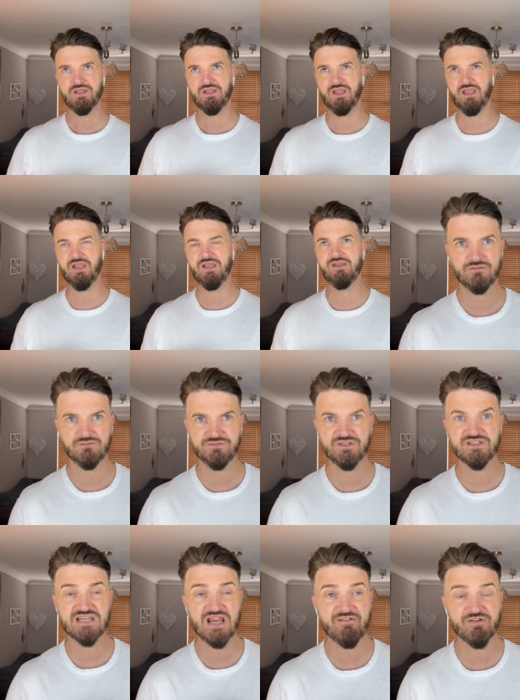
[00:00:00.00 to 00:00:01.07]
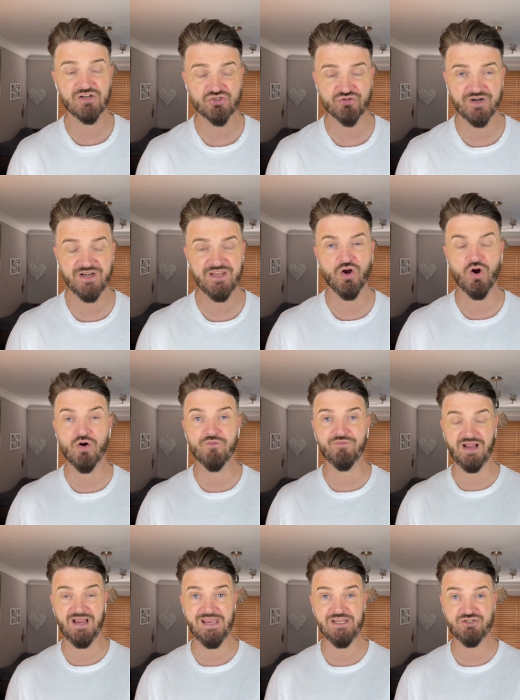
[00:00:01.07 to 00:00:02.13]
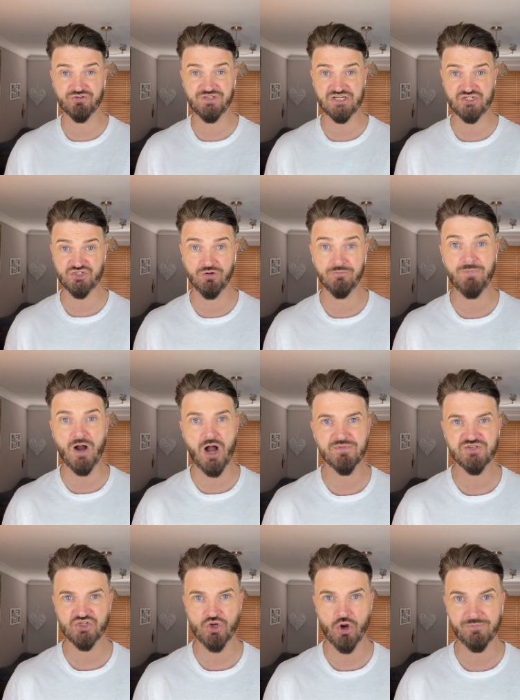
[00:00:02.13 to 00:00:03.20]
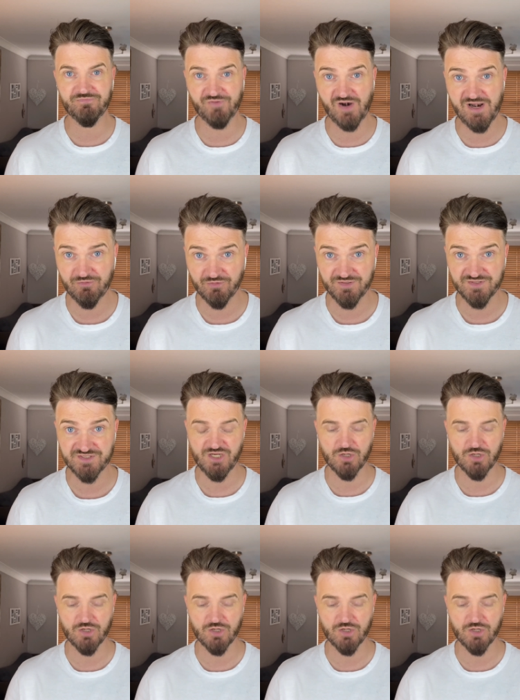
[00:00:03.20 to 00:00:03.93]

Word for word: in the territory of a traditional barbershop fragrance.